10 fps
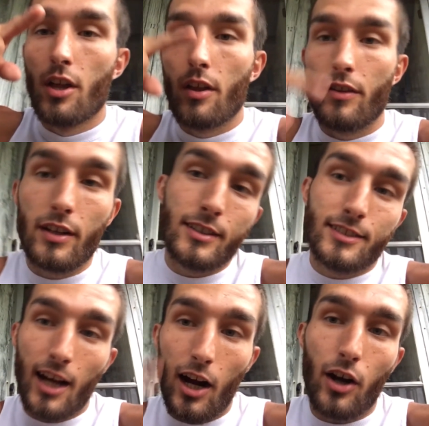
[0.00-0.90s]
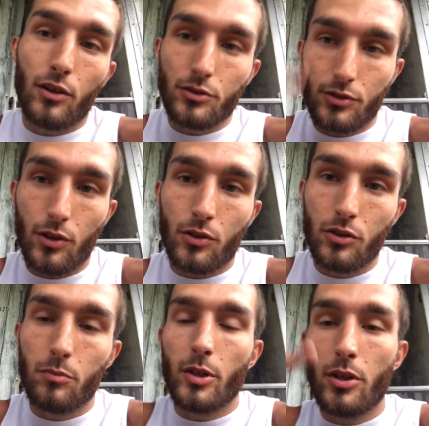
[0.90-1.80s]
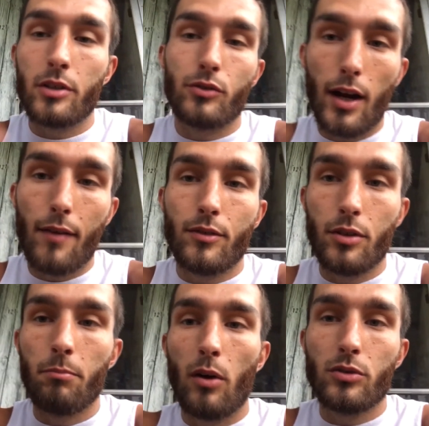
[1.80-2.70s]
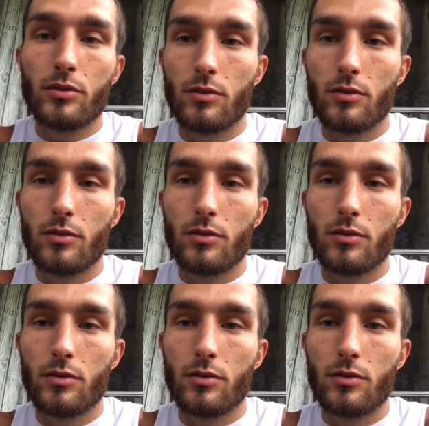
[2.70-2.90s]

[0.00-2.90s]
the entire circle, but you can drive to most